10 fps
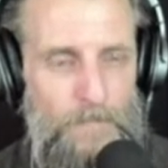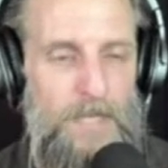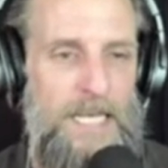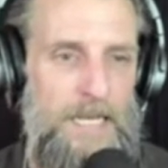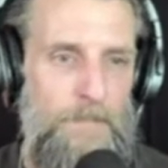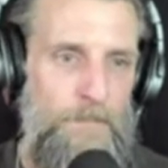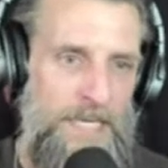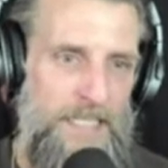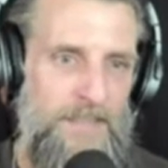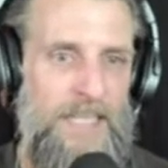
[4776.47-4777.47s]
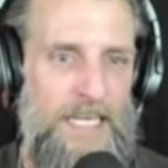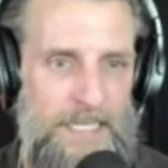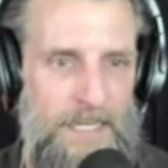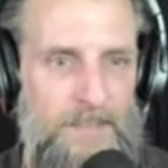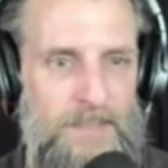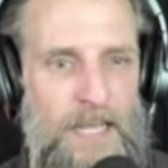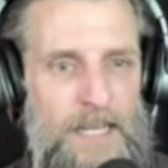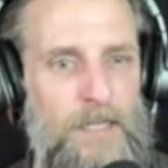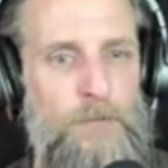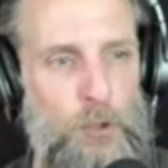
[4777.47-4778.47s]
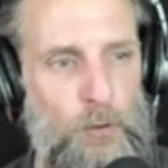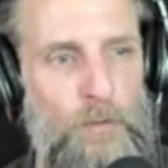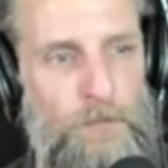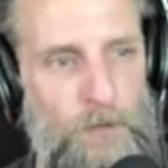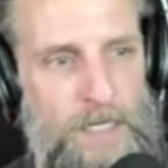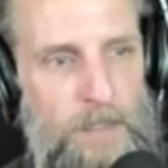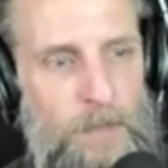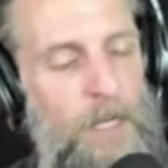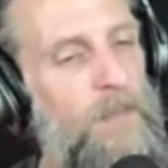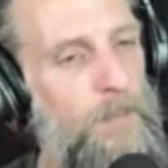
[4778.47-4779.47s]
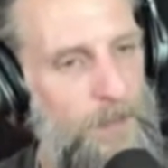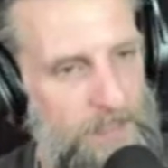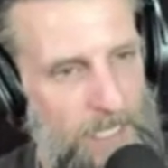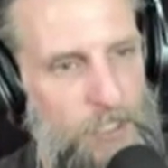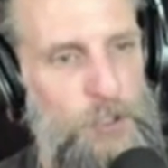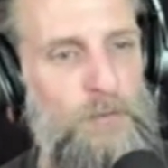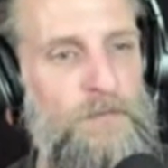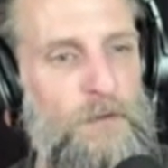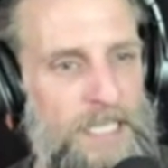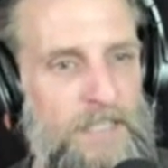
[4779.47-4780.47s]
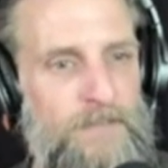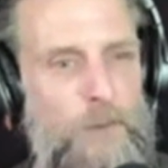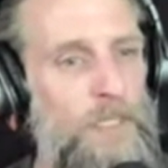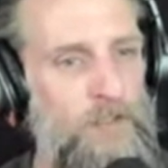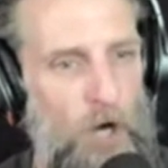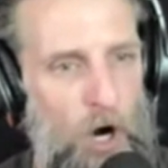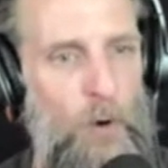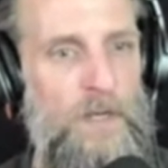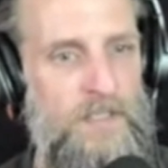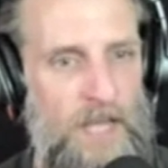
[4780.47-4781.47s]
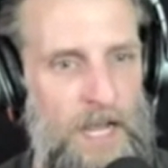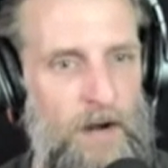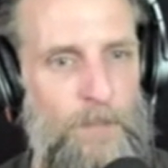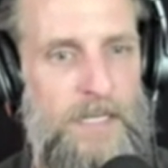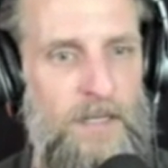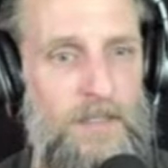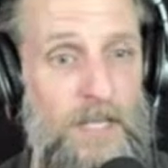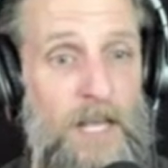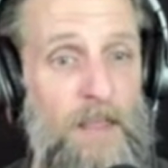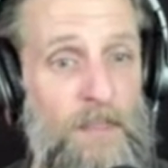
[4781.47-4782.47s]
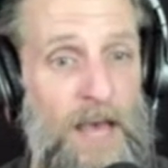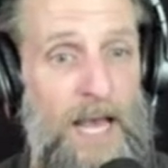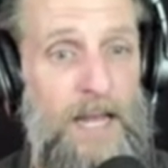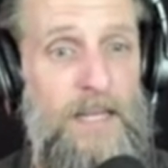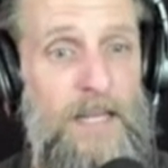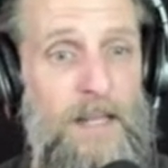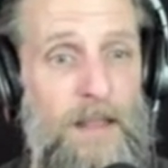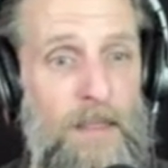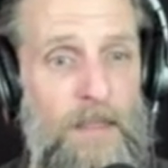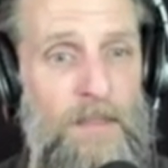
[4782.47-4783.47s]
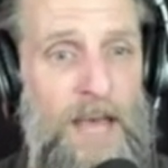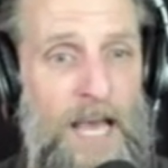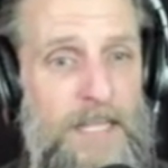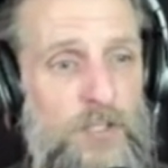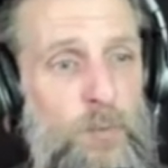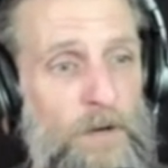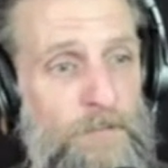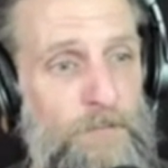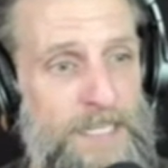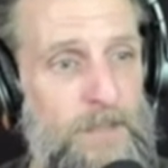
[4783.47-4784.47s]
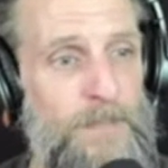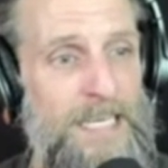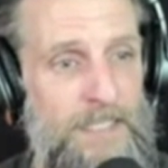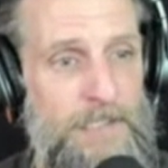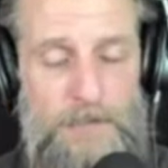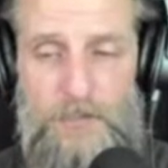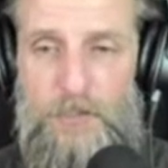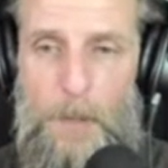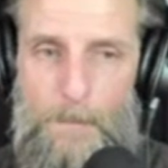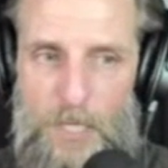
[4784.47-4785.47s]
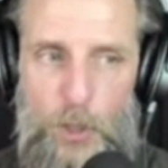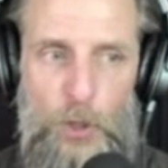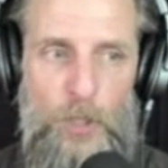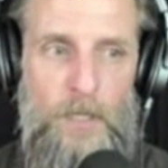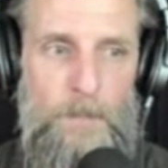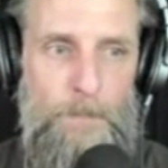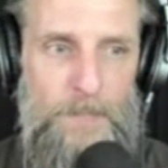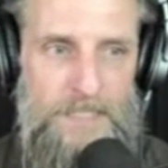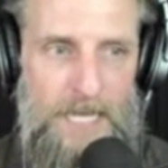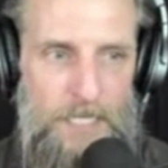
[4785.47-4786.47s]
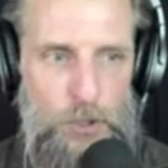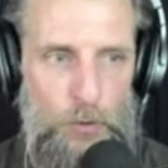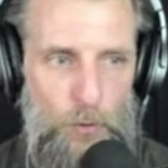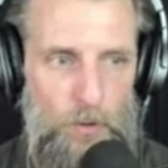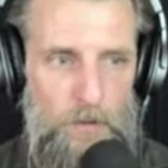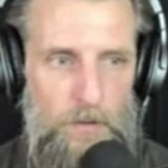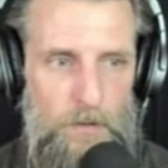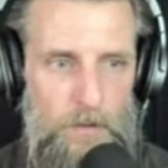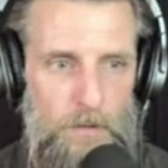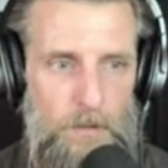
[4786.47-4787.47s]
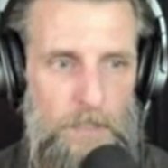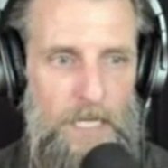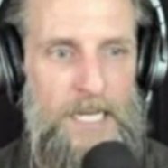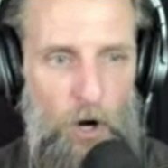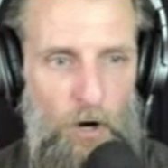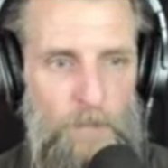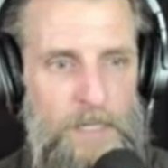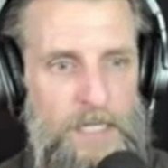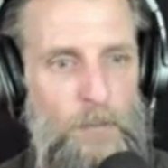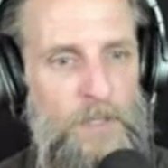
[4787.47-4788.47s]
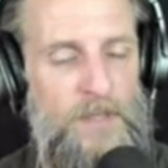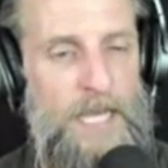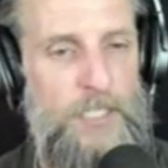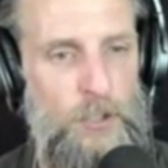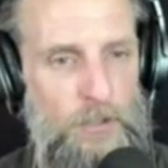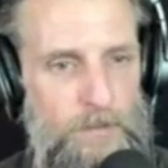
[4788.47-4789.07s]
It means that in a state of true freedom, the potential for evil is always there because that that is what freedom is pure potential in harmony with nature.